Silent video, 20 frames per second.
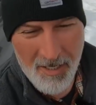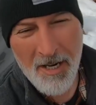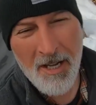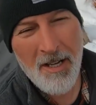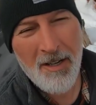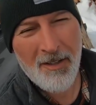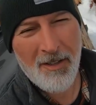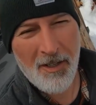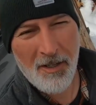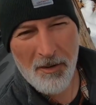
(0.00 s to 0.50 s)

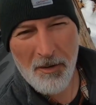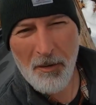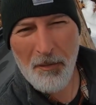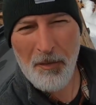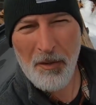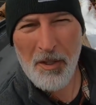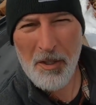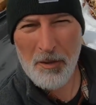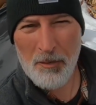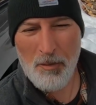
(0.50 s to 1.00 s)
I'm gonna go
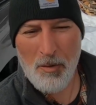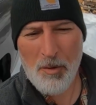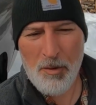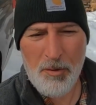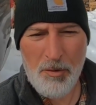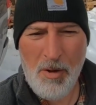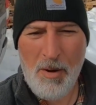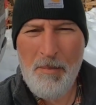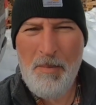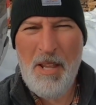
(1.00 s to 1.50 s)
for a little road
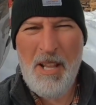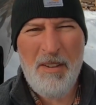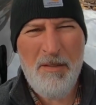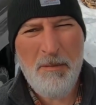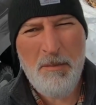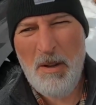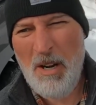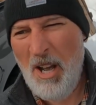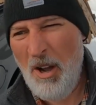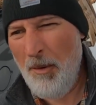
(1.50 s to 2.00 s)
trip. They live
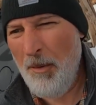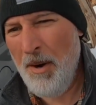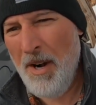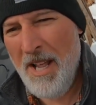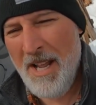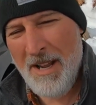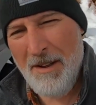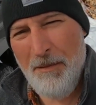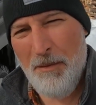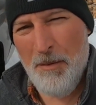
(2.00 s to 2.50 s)
about an hour and a
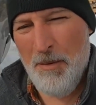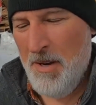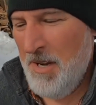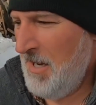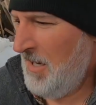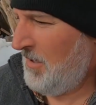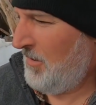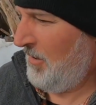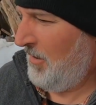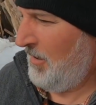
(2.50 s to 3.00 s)
half
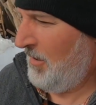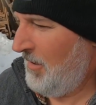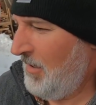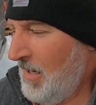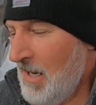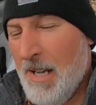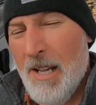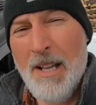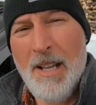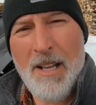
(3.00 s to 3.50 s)
away, so
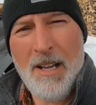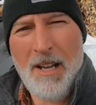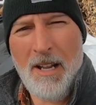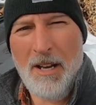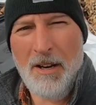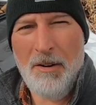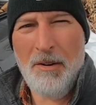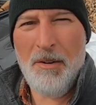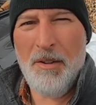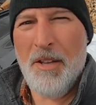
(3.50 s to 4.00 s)
I'm
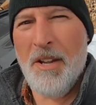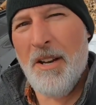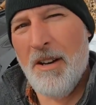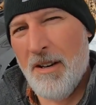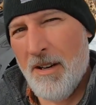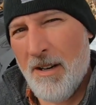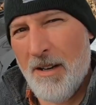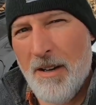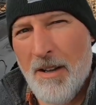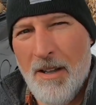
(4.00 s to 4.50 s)
gonna go
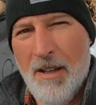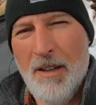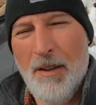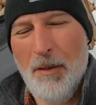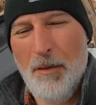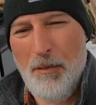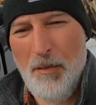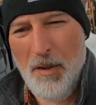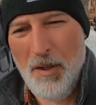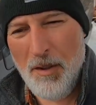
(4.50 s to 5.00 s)
there
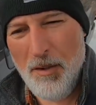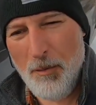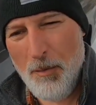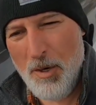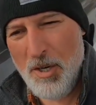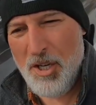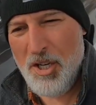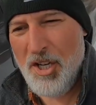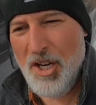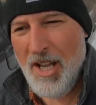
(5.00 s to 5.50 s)
and fill the
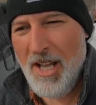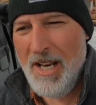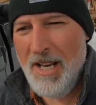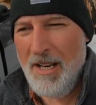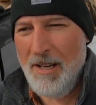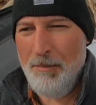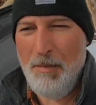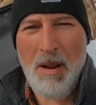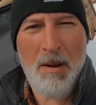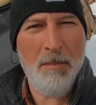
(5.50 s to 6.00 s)
woodshed
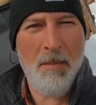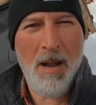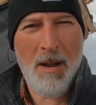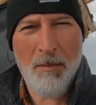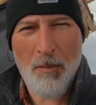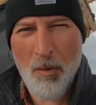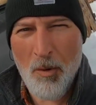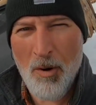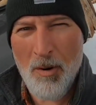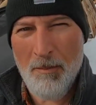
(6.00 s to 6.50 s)
and make
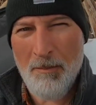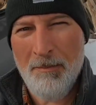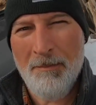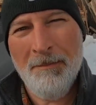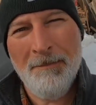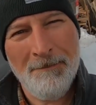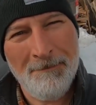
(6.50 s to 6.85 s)
mom warm.